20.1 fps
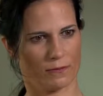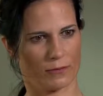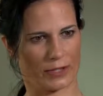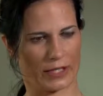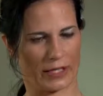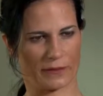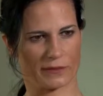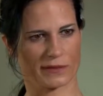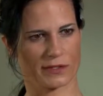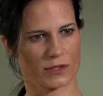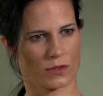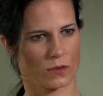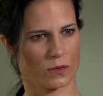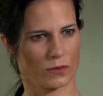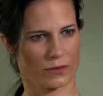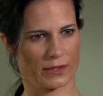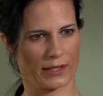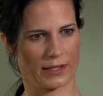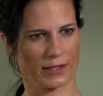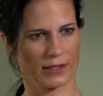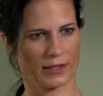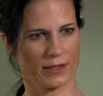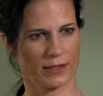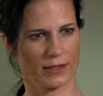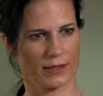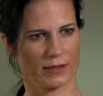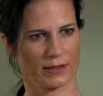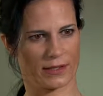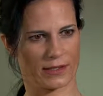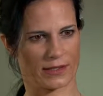When I was told that
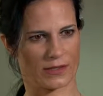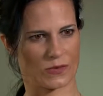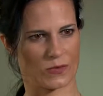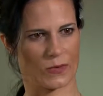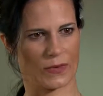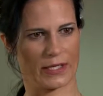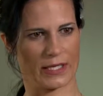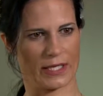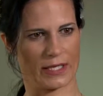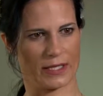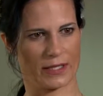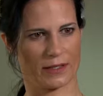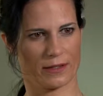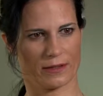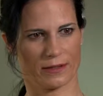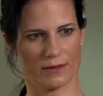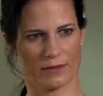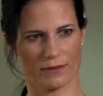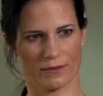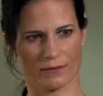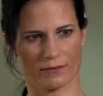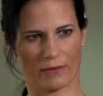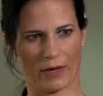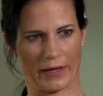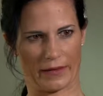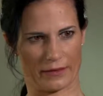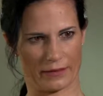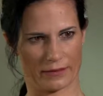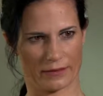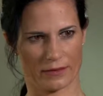this is what he,
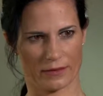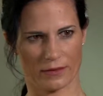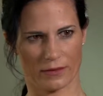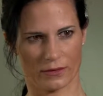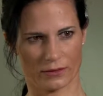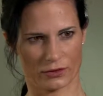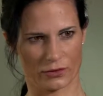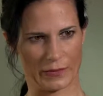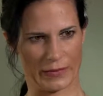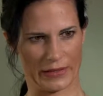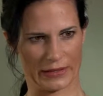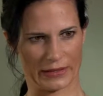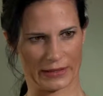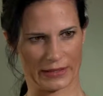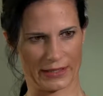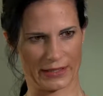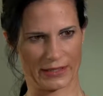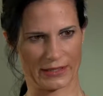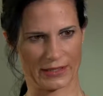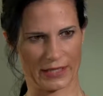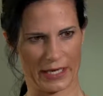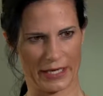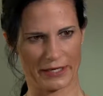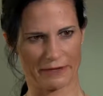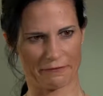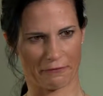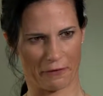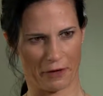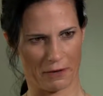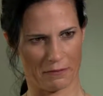Ryland, ultimately
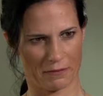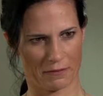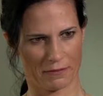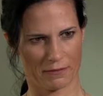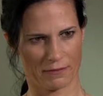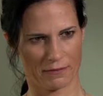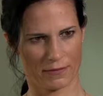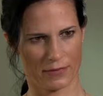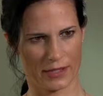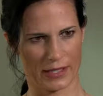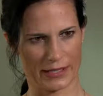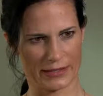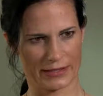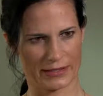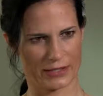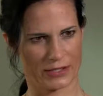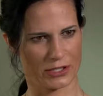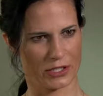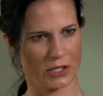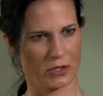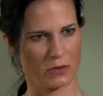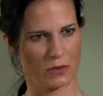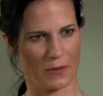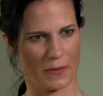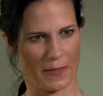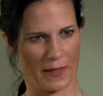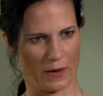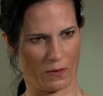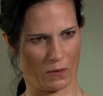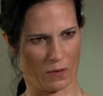died from, I didn't know
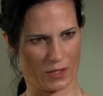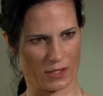what that